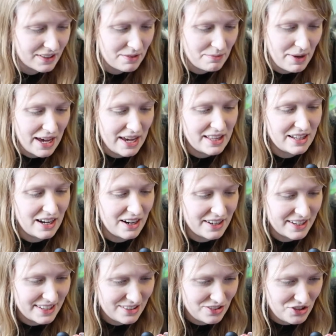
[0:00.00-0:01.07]
the here that
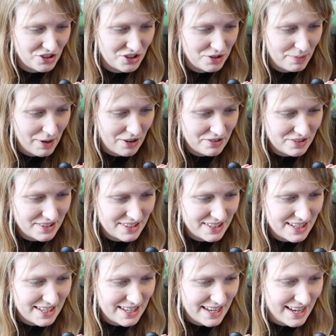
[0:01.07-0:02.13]
I can just about
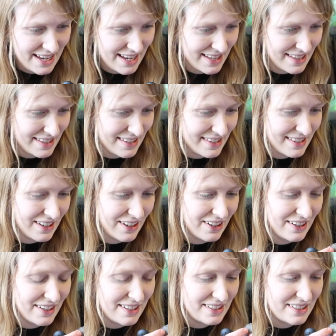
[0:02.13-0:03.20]
see
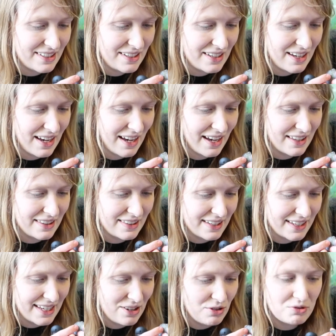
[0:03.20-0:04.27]
inside and
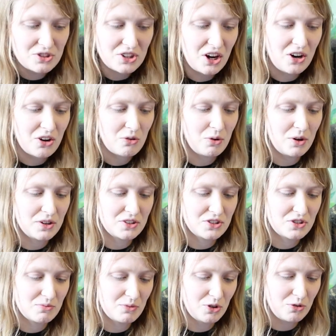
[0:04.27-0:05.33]
the gills are quite
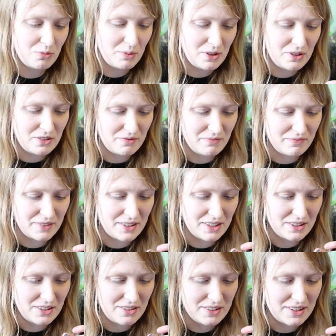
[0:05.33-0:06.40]
small but
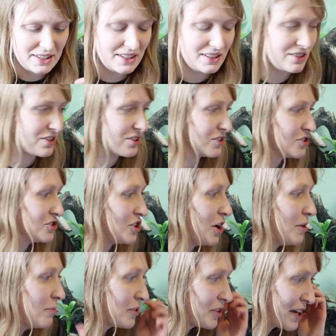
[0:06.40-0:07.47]
I don't think it's going to show
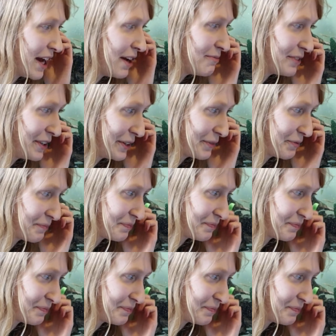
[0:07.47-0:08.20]
up on camera.